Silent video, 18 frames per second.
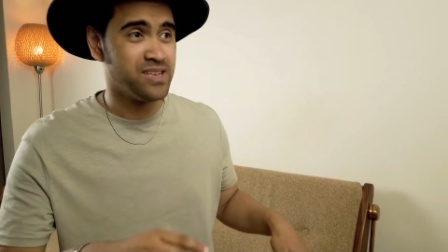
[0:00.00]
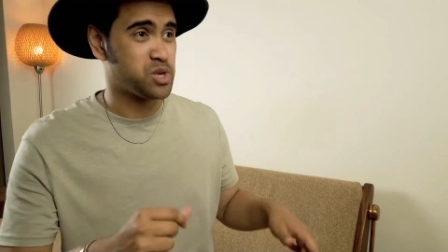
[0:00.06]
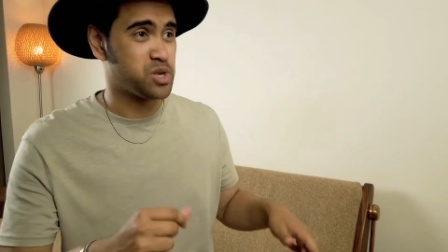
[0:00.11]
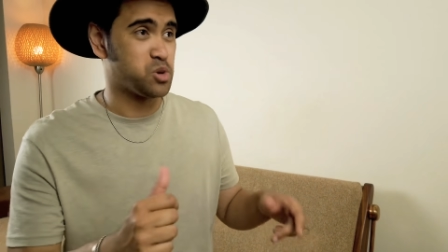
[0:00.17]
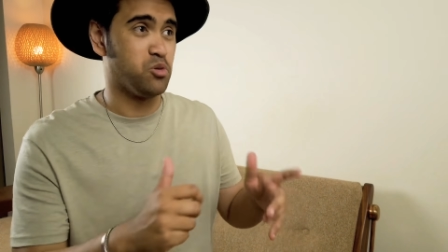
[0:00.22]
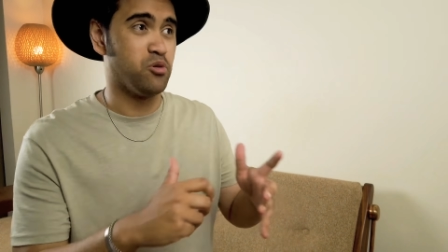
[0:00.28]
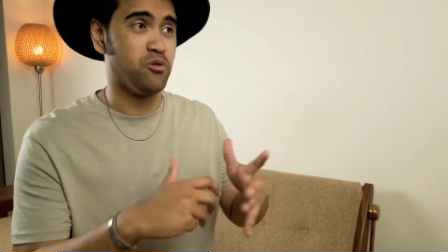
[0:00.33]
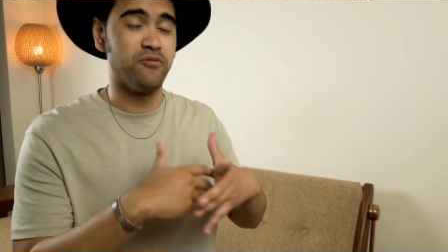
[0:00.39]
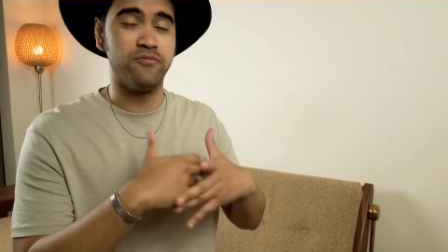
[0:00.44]

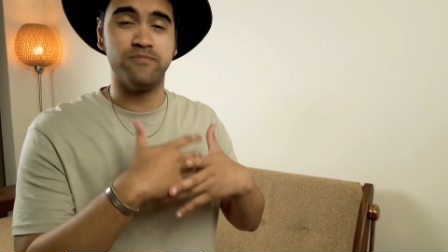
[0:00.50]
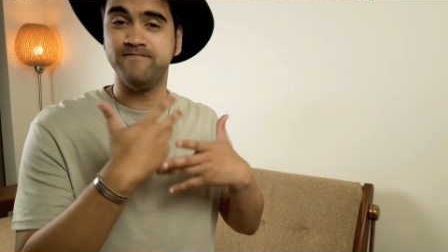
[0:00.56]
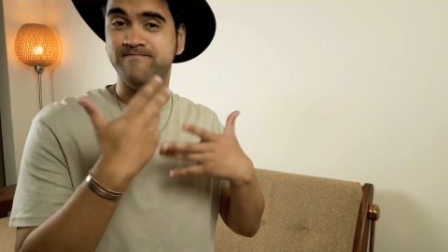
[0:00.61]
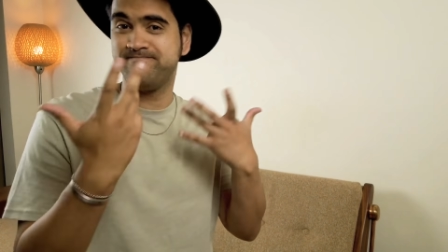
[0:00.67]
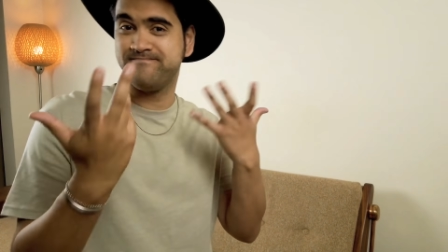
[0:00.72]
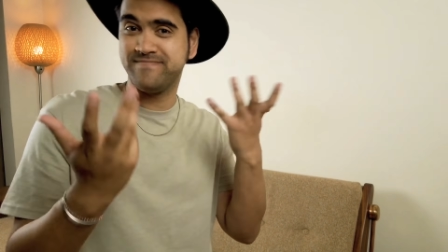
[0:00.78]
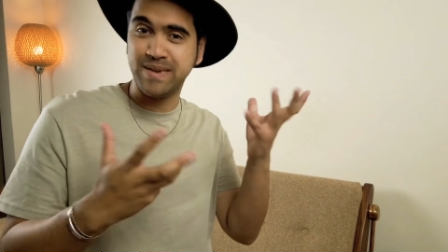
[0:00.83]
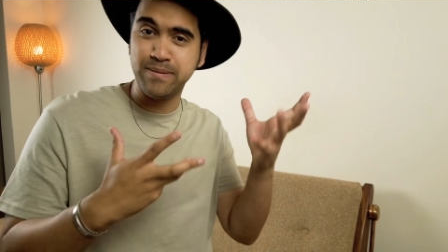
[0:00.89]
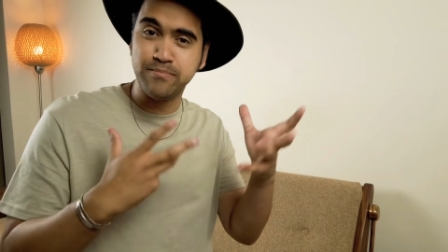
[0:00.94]
sort of
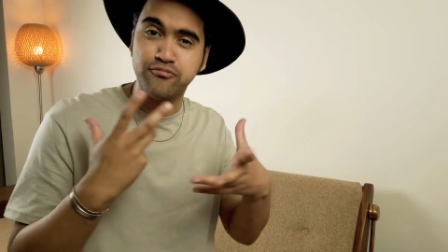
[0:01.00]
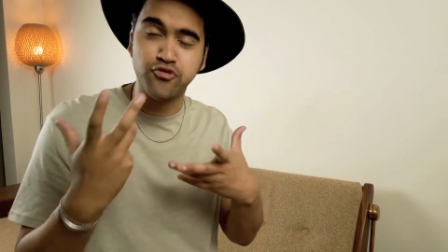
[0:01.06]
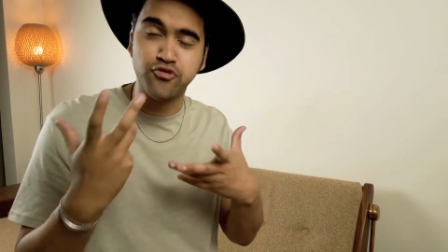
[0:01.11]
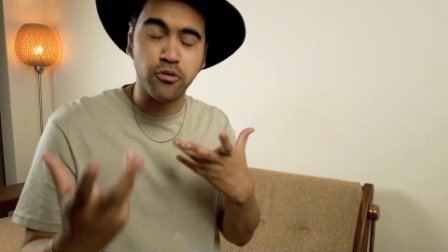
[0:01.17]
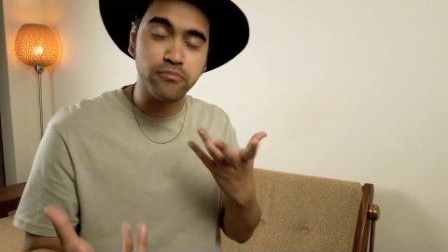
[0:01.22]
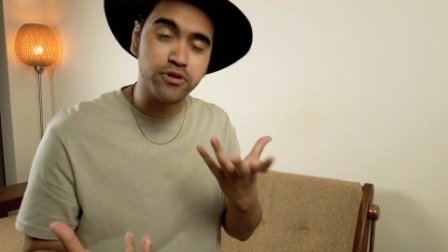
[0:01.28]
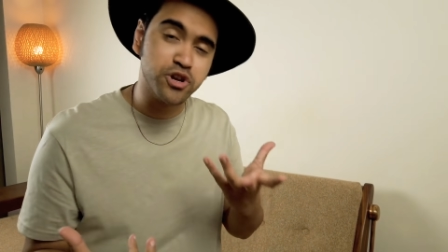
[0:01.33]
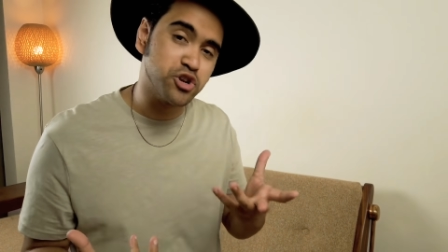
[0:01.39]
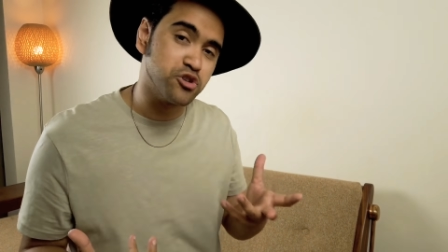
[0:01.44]

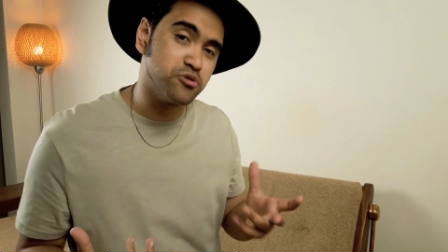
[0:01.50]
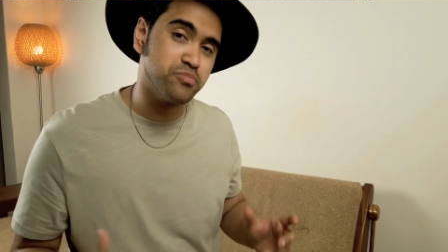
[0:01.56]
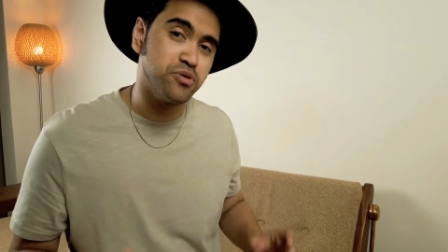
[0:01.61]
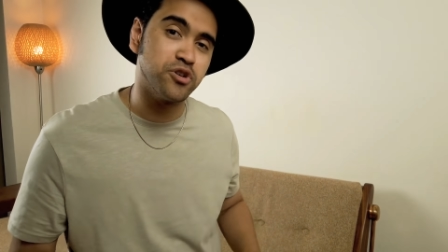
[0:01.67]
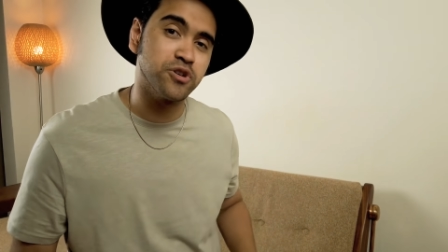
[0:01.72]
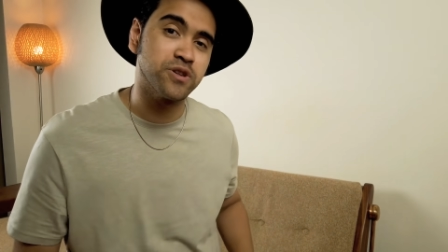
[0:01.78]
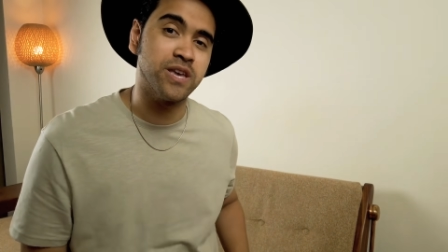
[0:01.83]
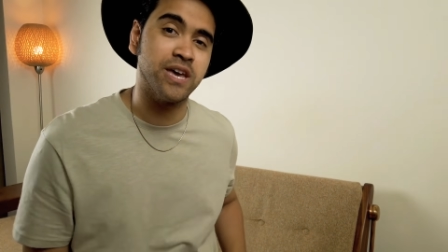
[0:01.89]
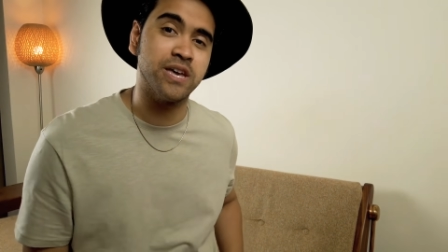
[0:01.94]
impromptu
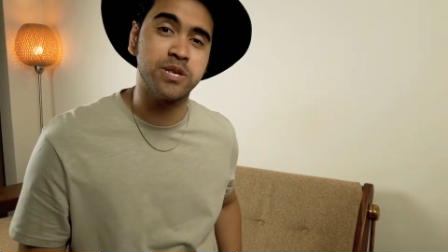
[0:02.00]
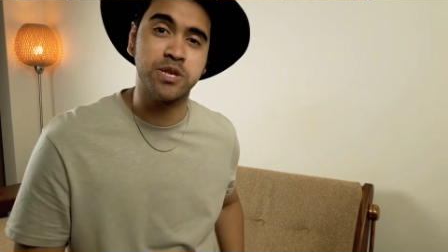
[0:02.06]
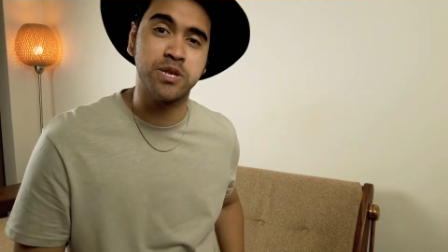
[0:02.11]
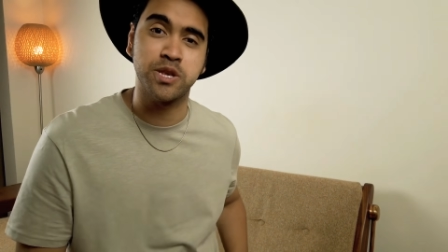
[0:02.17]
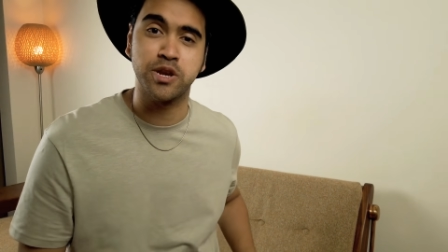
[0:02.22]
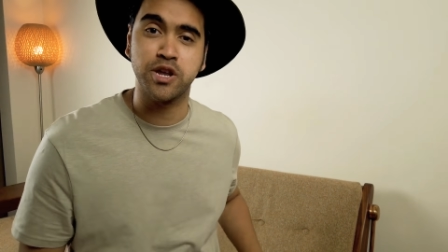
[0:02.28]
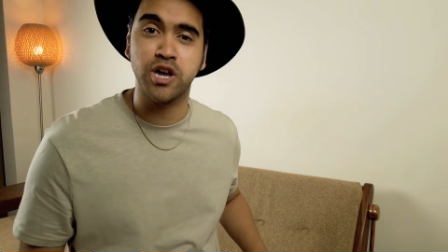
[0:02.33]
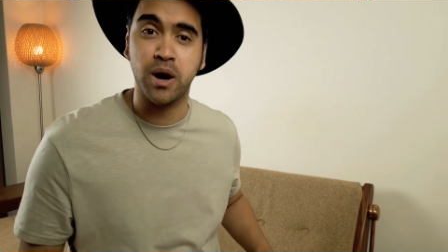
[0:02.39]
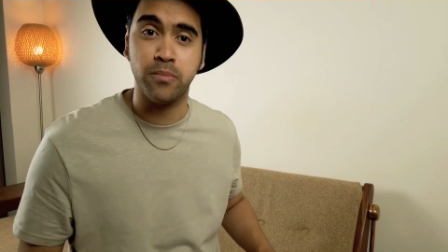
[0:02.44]
book
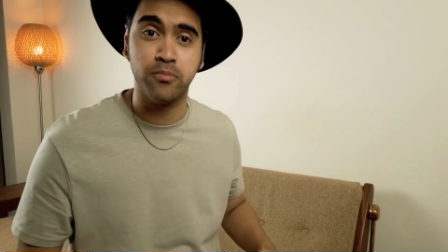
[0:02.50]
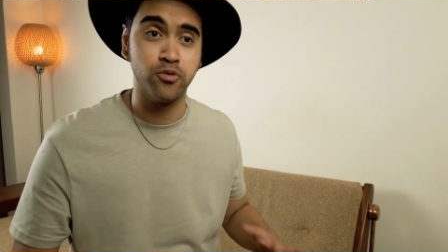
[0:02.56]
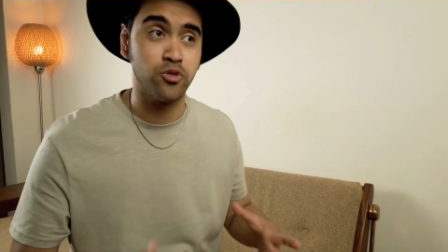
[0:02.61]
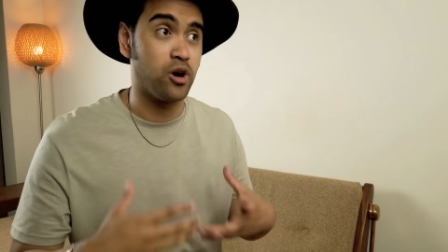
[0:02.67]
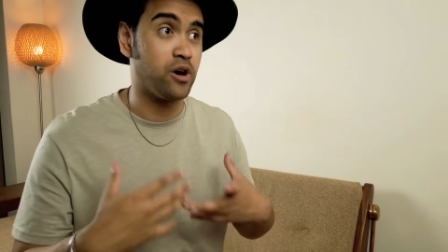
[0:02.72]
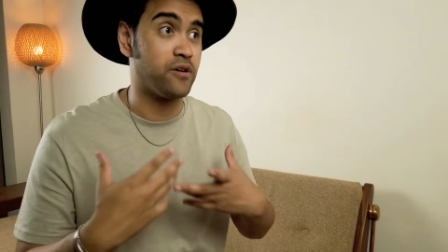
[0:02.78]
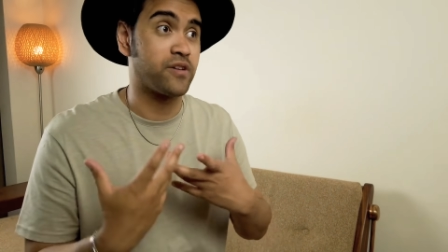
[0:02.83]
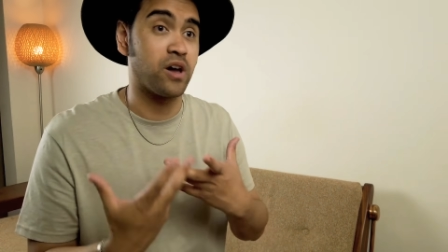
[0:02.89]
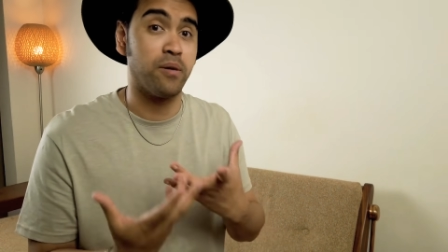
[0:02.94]
tests and a couple
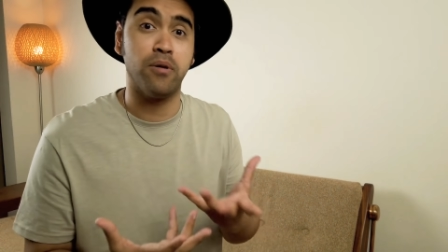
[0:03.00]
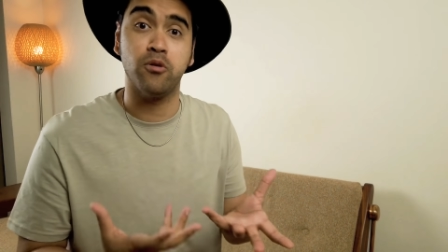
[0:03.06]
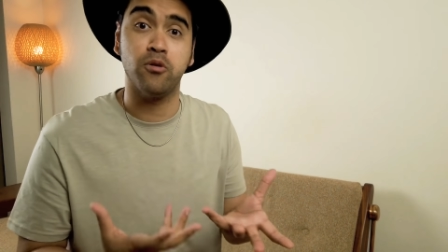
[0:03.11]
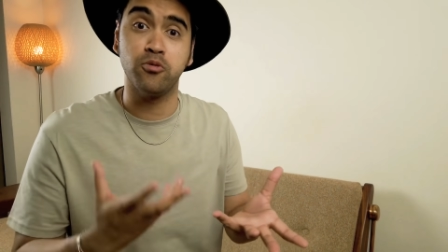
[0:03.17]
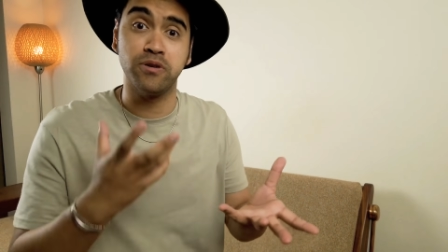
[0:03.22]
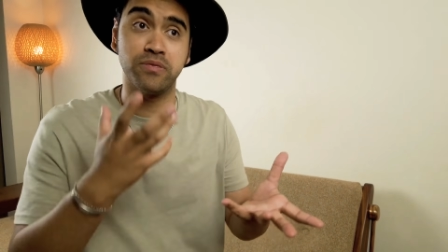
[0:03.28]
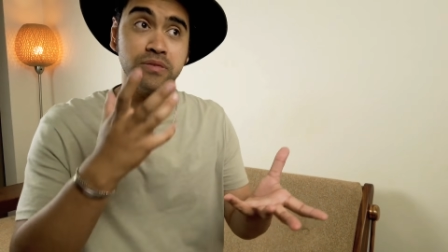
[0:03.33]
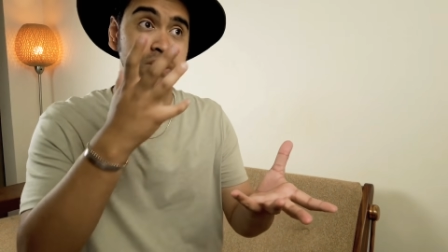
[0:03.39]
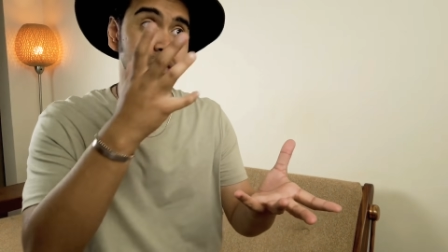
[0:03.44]
that I've come up
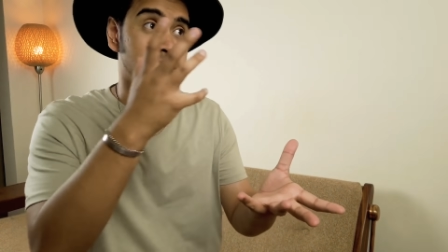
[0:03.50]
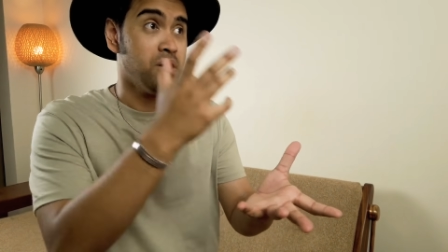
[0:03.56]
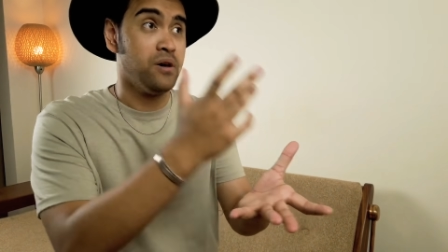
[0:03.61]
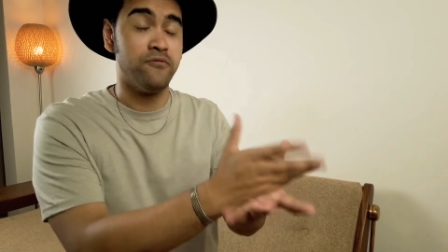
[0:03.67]
with